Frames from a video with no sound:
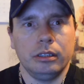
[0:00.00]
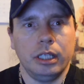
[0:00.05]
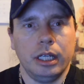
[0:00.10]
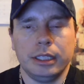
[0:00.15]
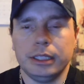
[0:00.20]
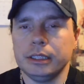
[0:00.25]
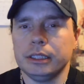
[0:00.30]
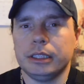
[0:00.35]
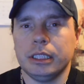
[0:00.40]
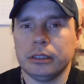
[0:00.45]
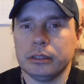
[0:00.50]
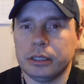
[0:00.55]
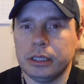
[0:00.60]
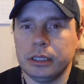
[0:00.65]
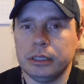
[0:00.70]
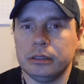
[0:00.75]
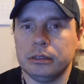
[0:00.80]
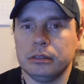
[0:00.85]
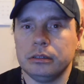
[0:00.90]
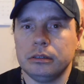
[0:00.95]
It does sound
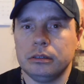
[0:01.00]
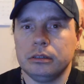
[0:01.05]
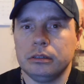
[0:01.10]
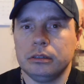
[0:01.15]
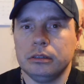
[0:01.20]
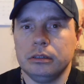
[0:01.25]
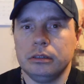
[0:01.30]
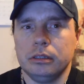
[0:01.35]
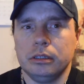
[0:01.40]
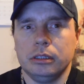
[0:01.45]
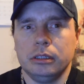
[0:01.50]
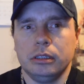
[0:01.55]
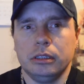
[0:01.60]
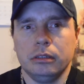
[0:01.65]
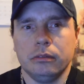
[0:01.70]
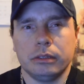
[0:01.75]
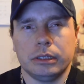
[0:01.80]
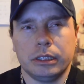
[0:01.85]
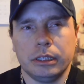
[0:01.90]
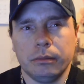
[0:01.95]
good.
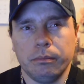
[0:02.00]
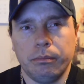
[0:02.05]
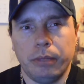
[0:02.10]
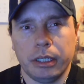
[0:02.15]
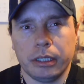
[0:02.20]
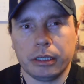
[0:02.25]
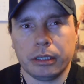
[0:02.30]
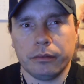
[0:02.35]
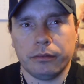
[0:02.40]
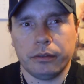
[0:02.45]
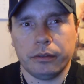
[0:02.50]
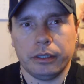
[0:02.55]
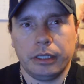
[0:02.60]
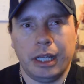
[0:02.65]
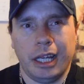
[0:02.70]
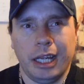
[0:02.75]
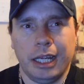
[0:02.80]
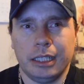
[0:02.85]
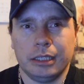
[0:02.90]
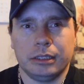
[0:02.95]
It would sound better if it
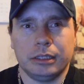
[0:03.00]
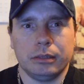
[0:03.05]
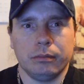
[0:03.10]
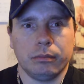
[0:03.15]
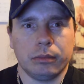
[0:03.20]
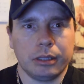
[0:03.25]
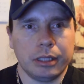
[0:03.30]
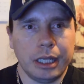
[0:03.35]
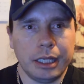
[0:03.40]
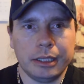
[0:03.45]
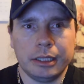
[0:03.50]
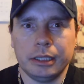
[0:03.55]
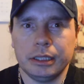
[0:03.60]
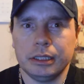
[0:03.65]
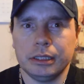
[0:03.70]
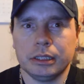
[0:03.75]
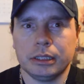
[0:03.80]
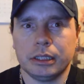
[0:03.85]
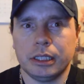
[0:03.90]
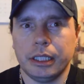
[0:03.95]
had some
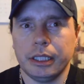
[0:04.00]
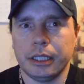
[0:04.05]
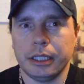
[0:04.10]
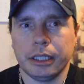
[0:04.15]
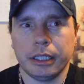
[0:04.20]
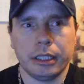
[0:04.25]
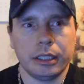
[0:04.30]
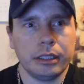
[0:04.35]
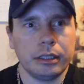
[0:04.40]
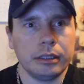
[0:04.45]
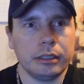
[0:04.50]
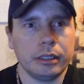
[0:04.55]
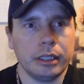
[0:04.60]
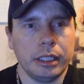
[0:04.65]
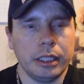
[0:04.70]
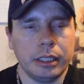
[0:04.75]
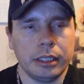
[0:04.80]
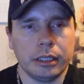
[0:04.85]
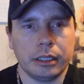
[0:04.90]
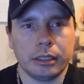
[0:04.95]
lettuce there
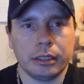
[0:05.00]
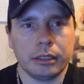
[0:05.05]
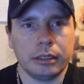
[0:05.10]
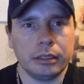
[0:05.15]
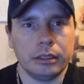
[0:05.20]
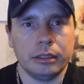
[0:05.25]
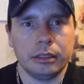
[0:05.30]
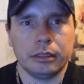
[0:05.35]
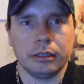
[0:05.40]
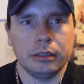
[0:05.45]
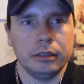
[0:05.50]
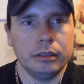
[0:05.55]
and